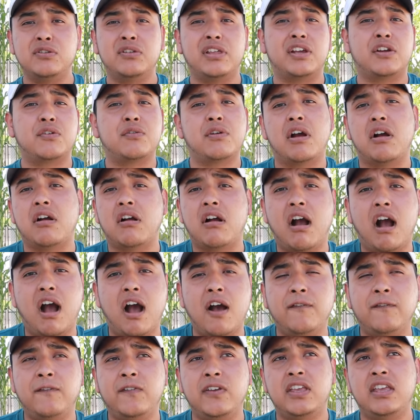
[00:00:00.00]
do like ground
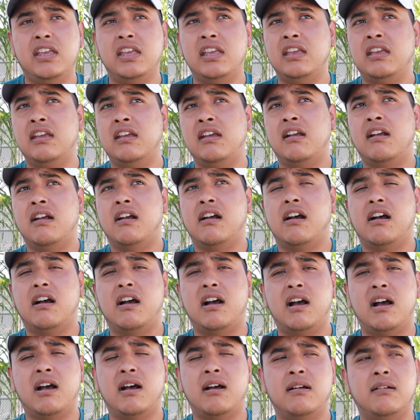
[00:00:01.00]
coffee,
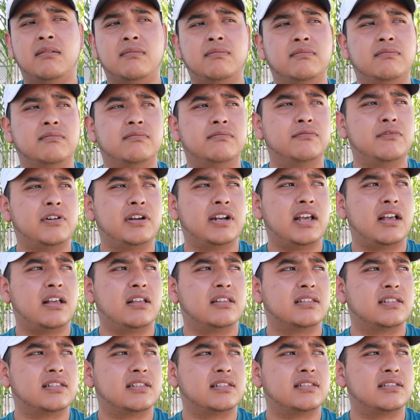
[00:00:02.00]
um, what
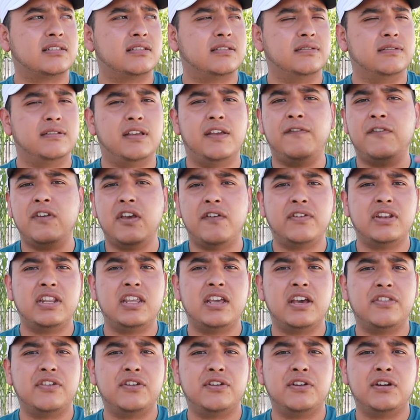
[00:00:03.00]
else? If you have
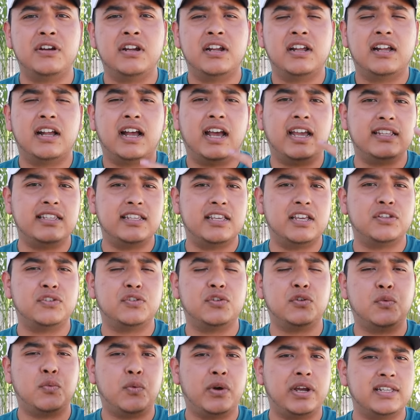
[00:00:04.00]
any other
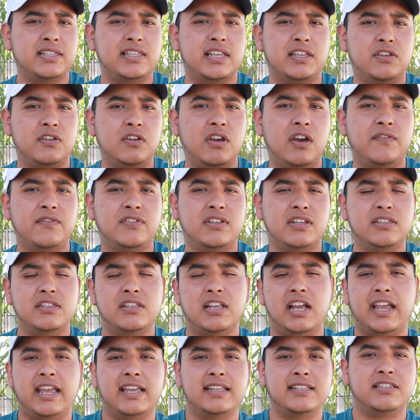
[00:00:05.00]
ideas or ways that you have
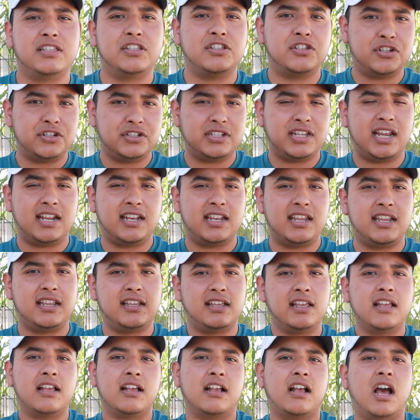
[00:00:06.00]
done, I guess, the dirt
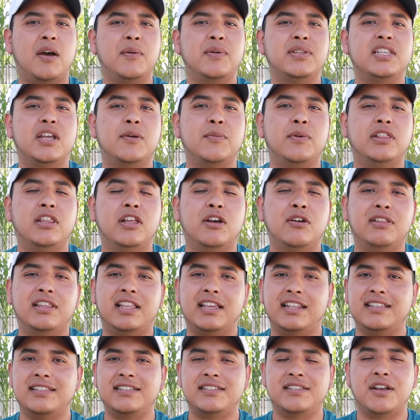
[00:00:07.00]
technique, comment down below and
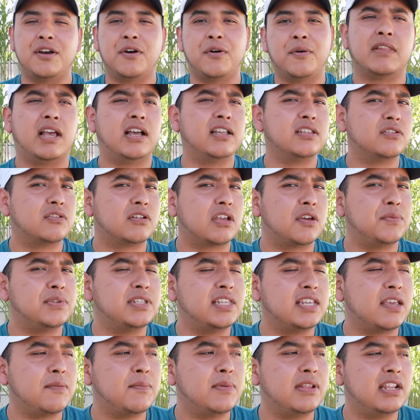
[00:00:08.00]
let us know. Also, can we
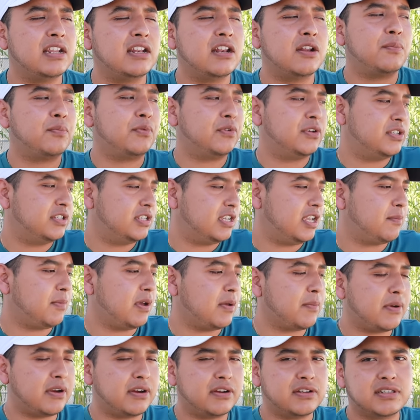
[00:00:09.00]
take a minute and appreciate
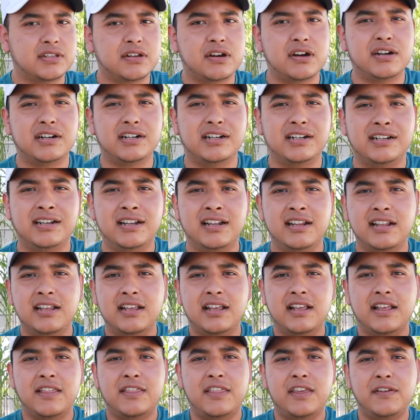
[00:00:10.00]
my parents' garden?
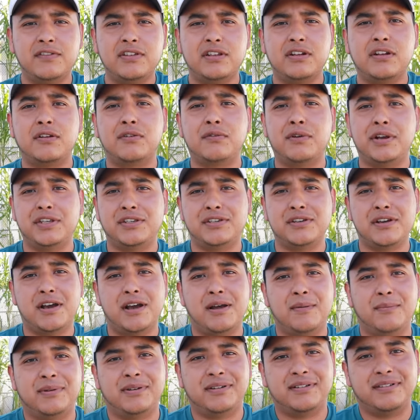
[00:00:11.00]
They've done a great
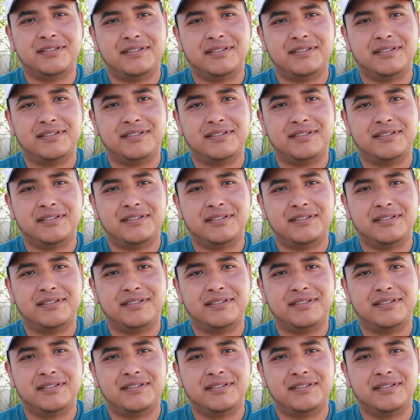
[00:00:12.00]
job.